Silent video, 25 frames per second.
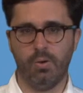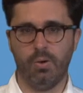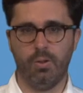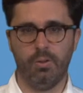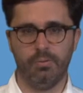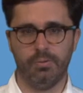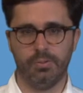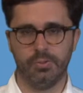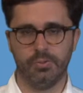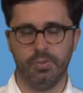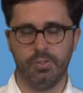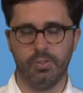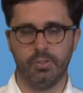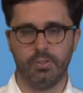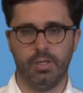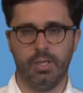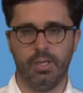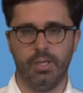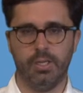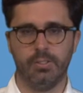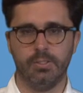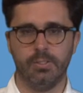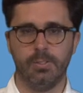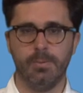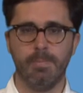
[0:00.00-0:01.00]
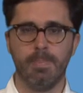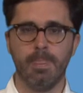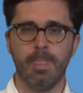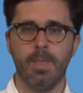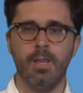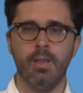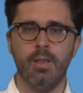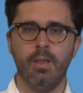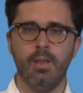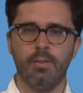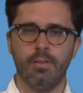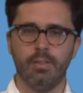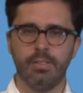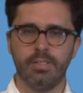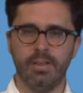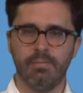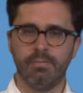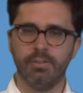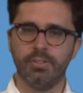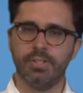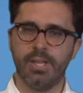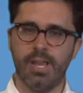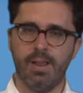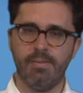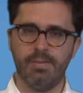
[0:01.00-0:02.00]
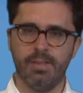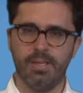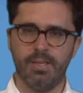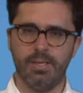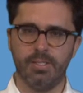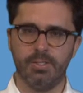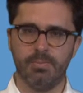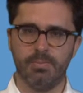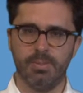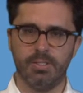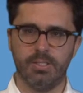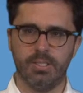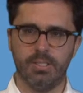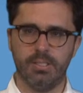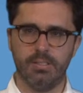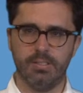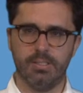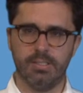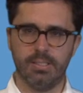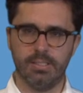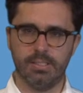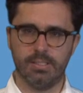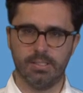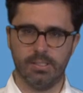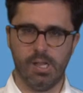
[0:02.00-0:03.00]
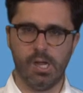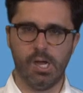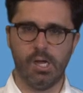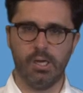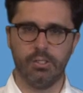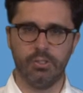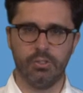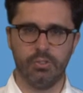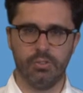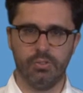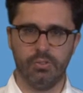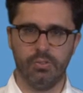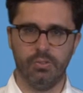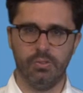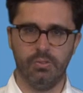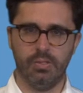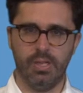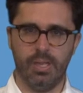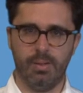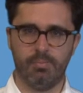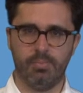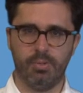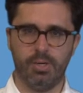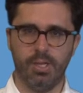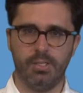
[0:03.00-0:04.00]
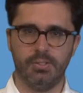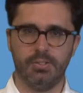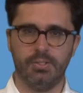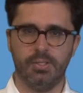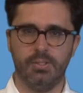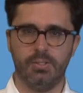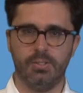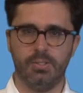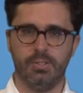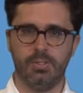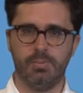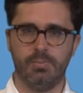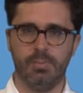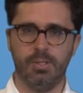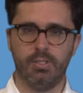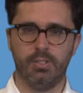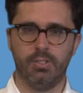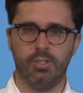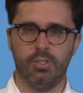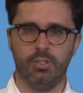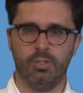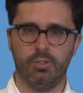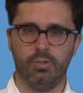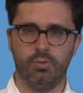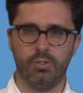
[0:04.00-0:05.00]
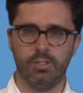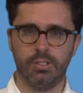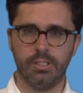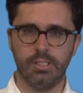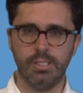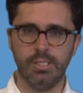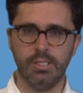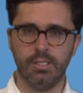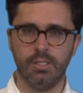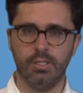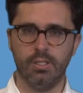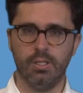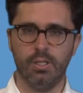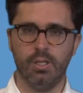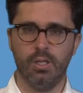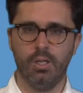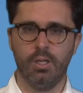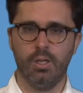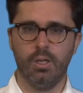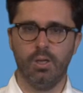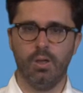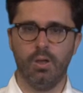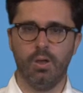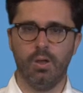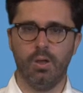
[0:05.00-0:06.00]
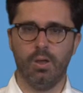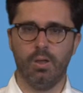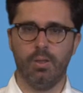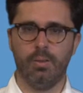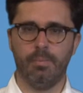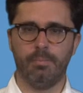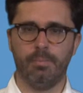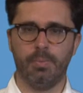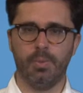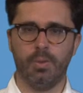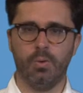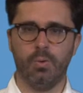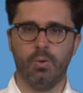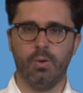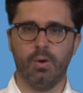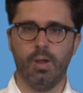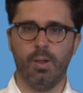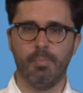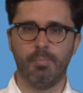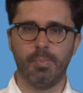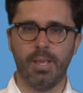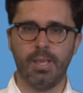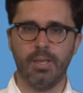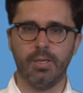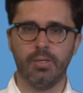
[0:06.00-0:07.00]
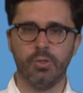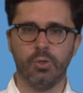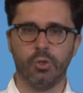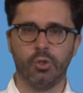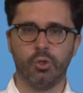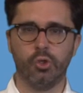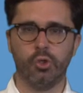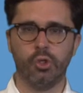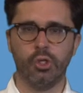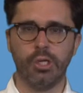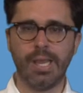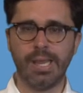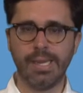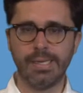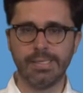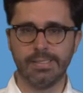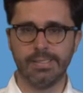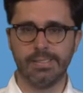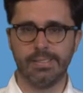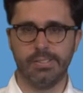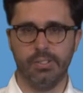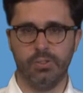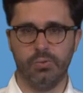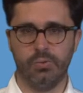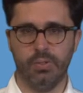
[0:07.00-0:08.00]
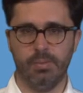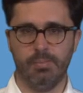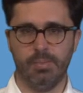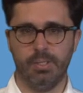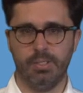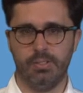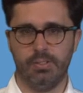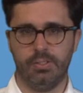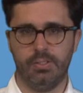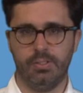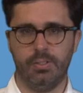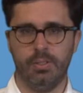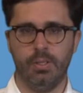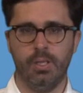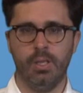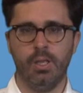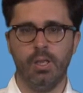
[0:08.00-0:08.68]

All of us raise our hands. The devil's advocate is meant to dislodge that process. It's meant to critique or upend or create disagreements.